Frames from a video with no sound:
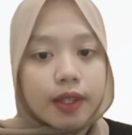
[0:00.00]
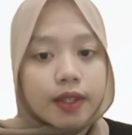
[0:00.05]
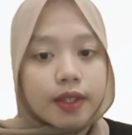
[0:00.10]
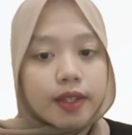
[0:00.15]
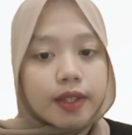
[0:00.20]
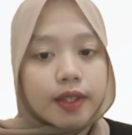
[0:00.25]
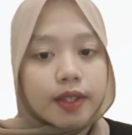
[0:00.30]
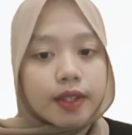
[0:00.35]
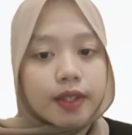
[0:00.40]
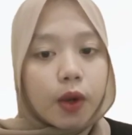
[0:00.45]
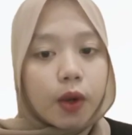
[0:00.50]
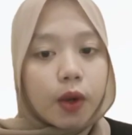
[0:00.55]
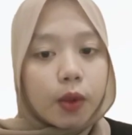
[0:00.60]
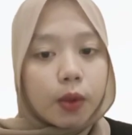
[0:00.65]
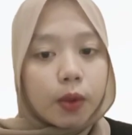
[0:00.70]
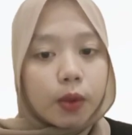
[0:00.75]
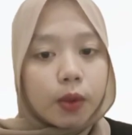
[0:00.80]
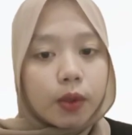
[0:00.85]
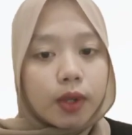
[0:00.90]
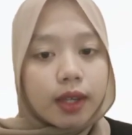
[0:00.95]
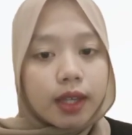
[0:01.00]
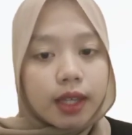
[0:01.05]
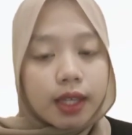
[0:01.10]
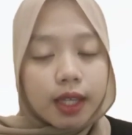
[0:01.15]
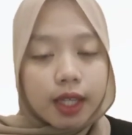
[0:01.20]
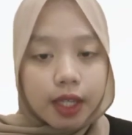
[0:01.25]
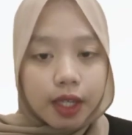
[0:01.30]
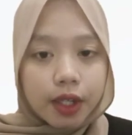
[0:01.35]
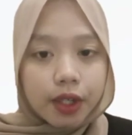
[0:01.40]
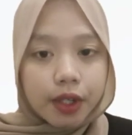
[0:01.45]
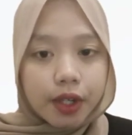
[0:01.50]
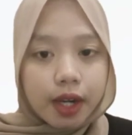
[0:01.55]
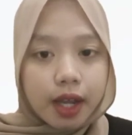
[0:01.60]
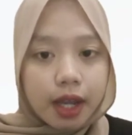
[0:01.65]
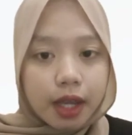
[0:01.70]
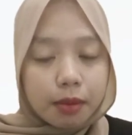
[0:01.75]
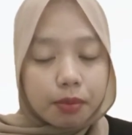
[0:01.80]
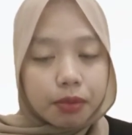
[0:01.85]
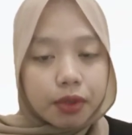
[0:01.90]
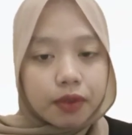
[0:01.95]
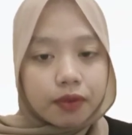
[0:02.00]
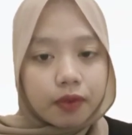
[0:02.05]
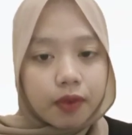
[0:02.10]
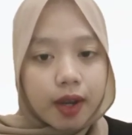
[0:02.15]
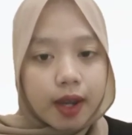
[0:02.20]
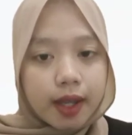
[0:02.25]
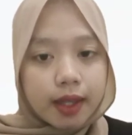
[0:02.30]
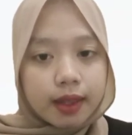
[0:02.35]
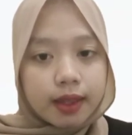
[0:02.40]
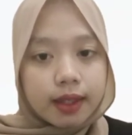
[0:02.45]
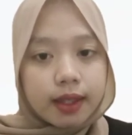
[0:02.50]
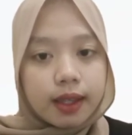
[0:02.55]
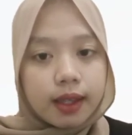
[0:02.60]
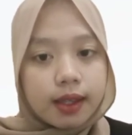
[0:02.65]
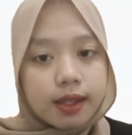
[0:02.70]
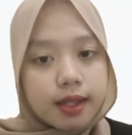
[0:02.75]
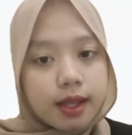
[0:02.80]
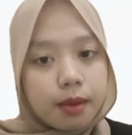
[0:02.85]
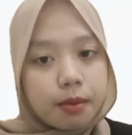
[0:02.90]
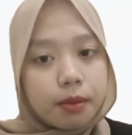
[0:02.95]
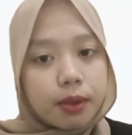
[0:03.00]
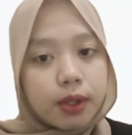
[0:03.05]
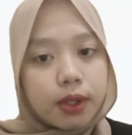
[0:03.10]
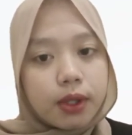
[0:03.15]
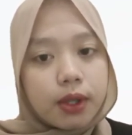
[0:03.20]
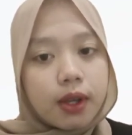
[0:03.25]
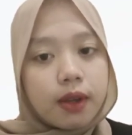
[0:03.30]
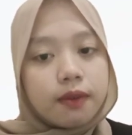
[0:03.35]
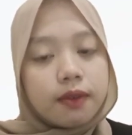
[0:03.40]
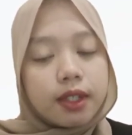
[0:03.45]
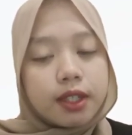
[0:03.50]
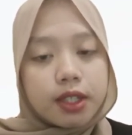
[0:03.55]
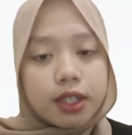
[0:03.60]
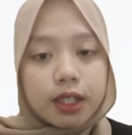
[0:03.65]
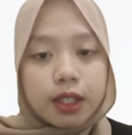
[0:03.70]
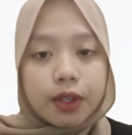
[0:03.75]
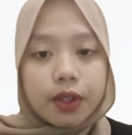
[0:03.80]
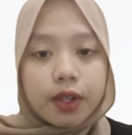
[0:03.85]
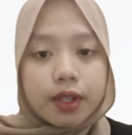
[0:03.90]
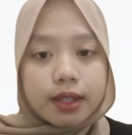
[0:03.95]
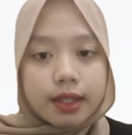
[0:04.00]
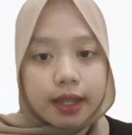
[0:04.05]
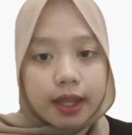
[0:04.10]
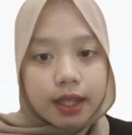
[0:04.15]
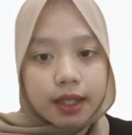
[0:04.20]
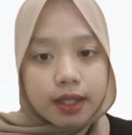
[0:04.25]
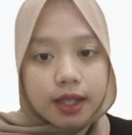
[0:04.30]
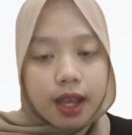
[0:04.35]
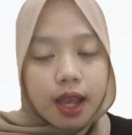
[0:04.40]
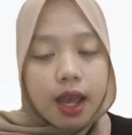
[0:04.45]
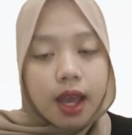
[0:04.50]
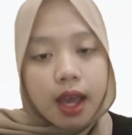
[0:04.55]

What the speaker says: So here I provide the example of a children's text.